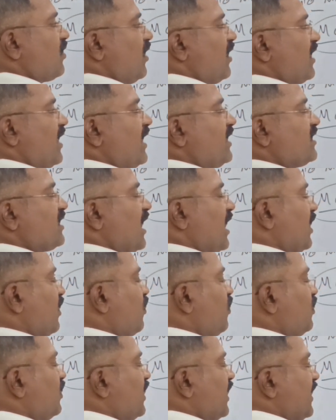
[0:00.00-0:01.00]
called as
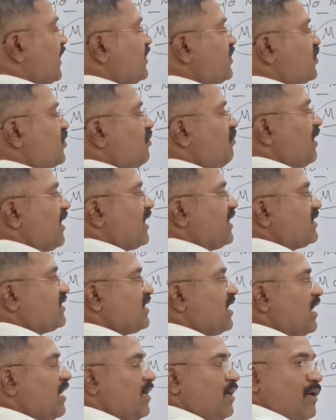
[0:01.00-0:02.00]
Arcot against whom? Against
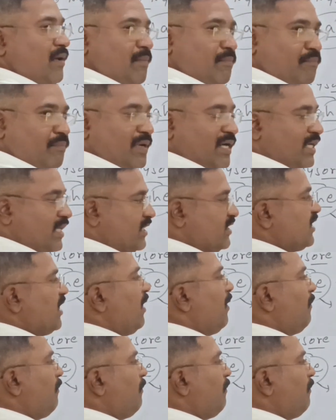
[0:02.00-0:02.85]
the British.